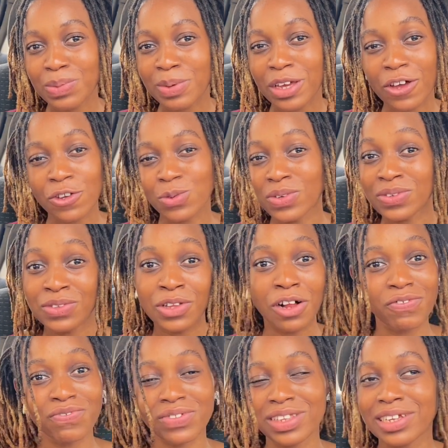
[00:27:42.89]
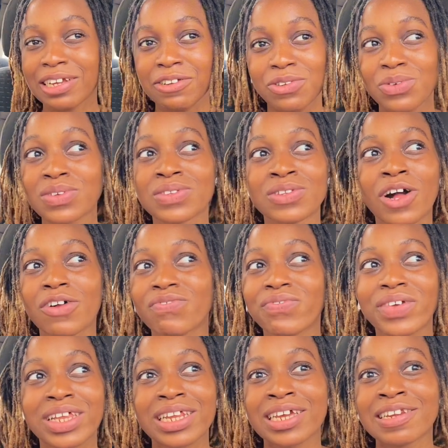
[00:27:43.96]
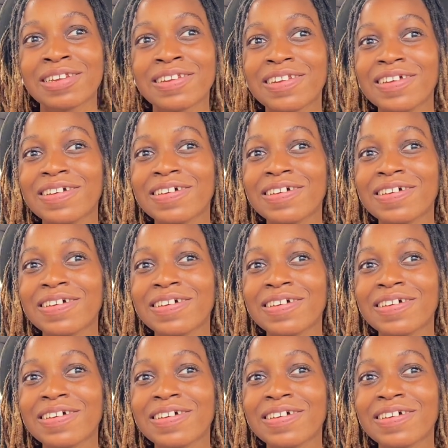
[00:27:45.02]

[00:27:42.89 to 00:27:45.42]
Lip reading: because she was not feeling